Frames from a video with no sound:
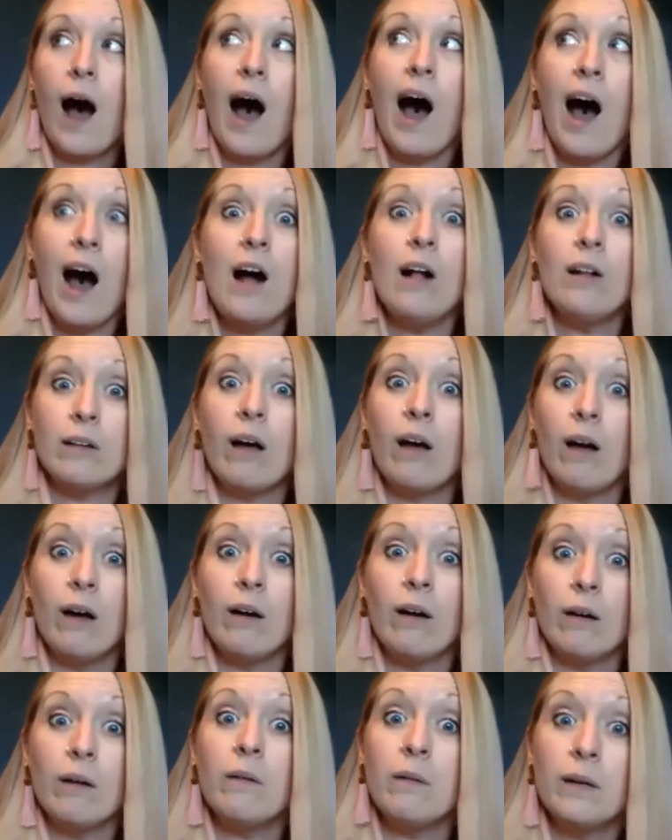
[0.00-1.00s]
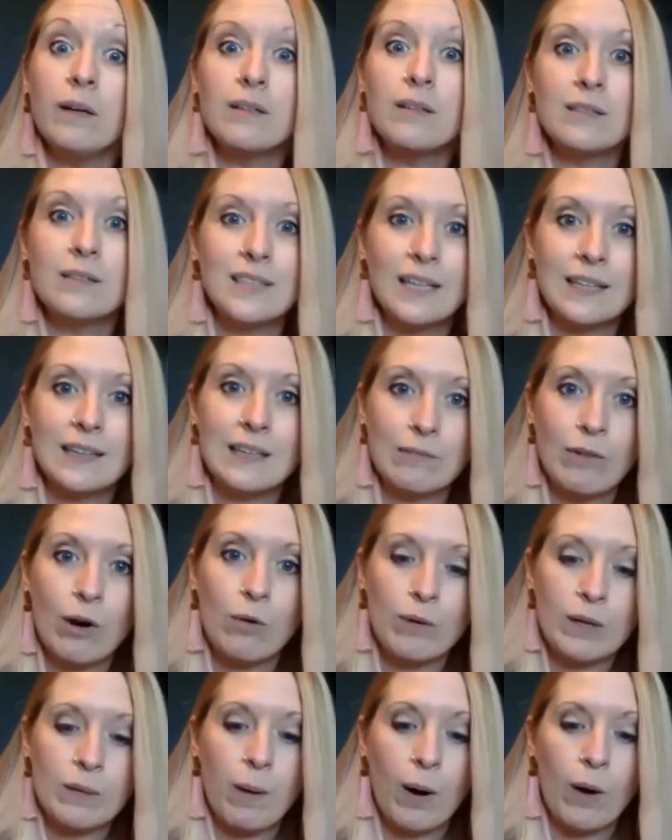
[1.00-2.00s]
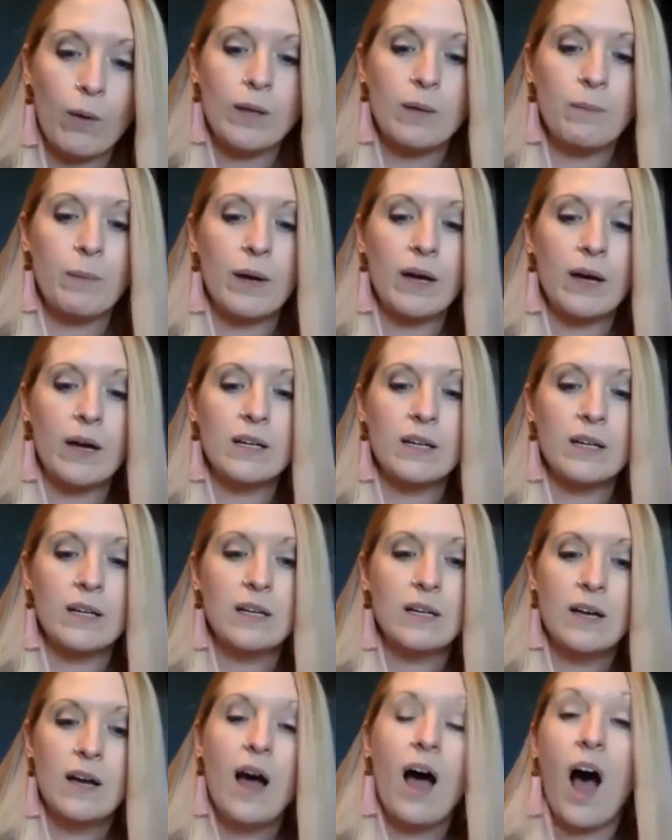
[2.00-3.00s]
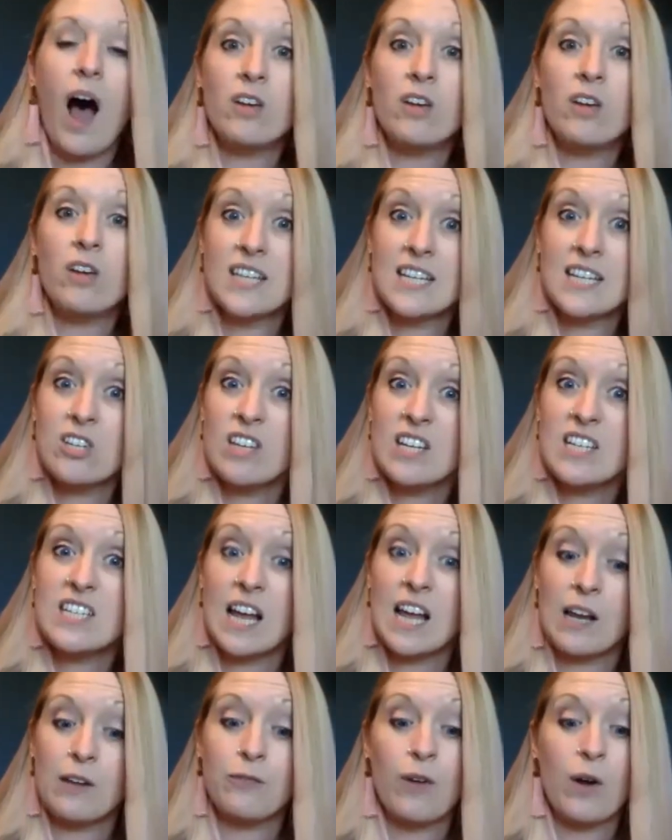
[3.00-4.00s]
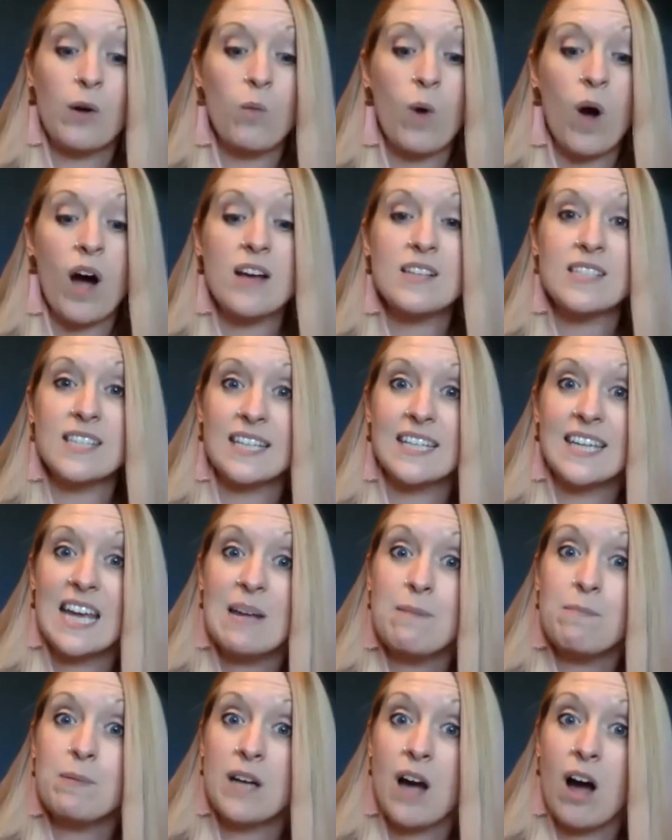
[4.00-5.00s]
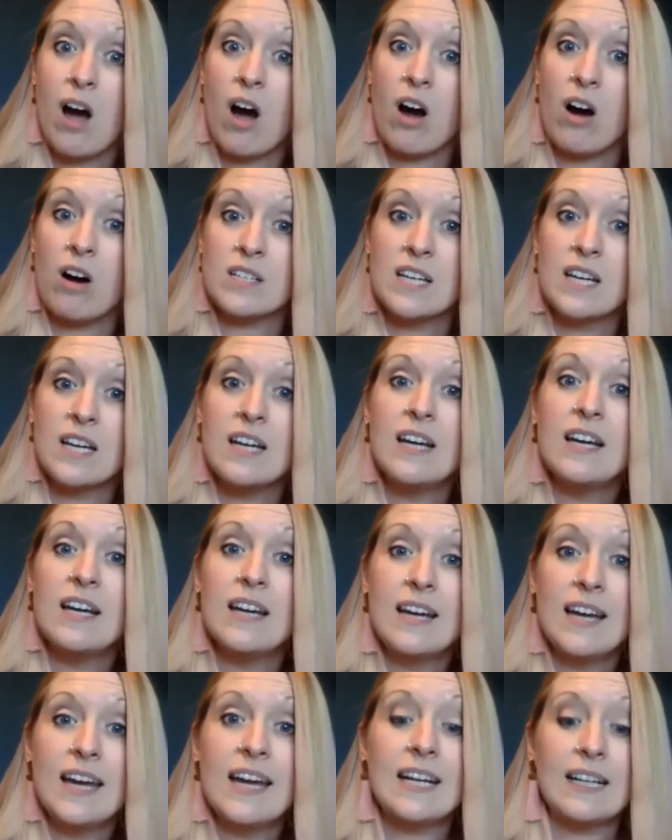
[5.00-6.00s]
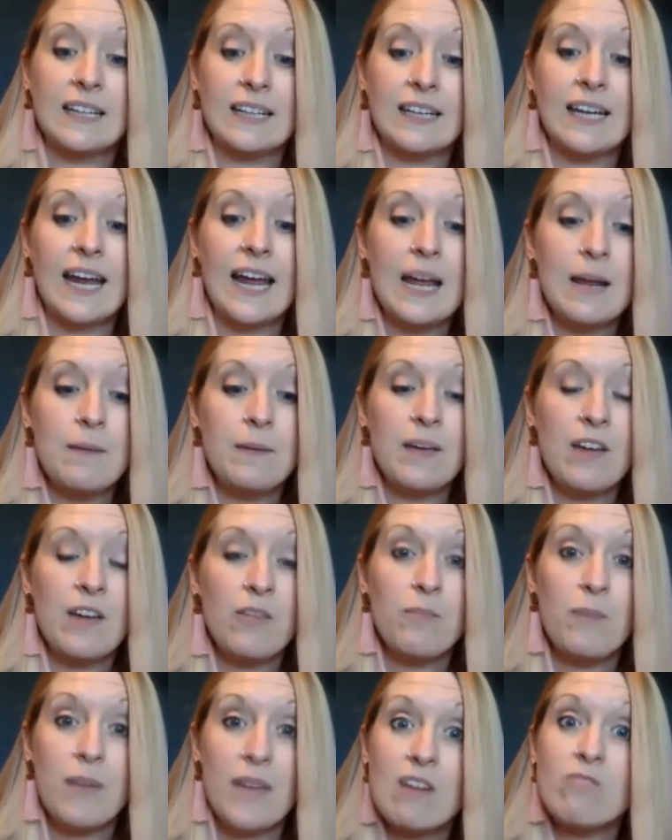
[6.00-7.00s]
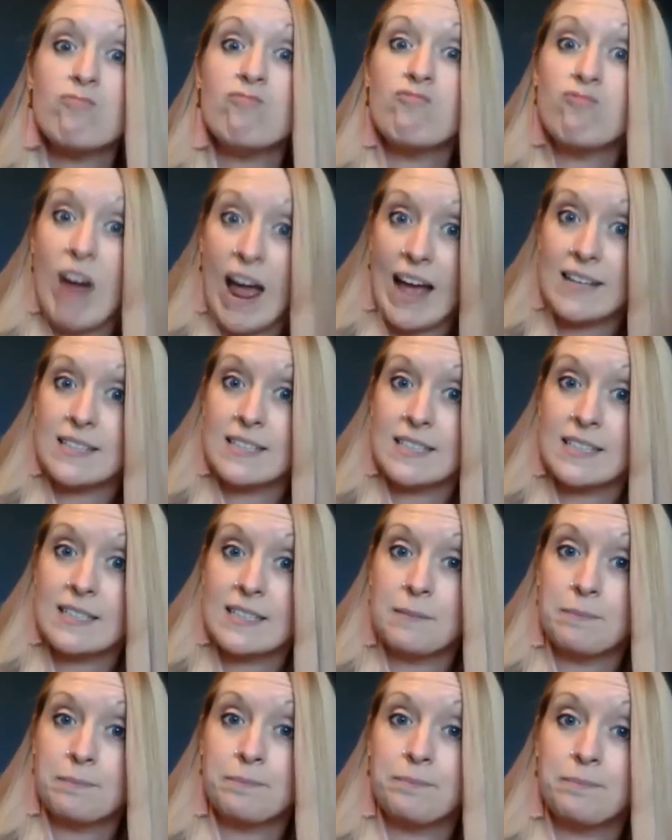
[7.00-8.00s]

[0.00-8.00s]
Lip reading: I'll go, said the roly-poly bird. I'll sit on the telephone wires and keep guard. It'll give me a rest.